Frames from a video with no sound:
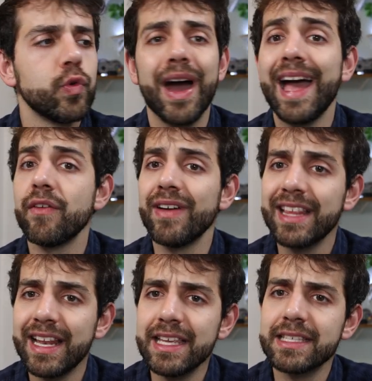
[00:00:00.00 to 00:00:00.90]
you have
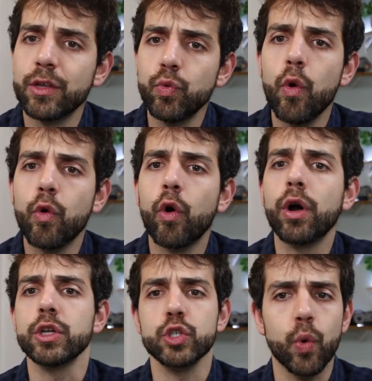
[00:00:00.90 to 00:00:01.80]
at least a dual
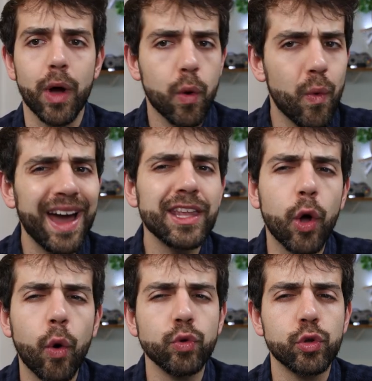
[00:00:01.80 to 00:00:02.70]
core, so a quite
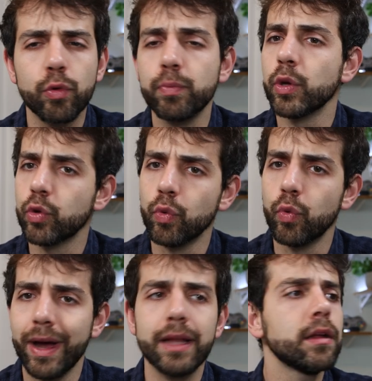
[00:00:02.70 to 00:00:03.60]
old computer
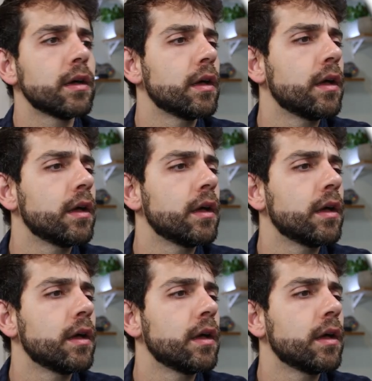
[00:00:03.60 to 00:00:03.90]
run,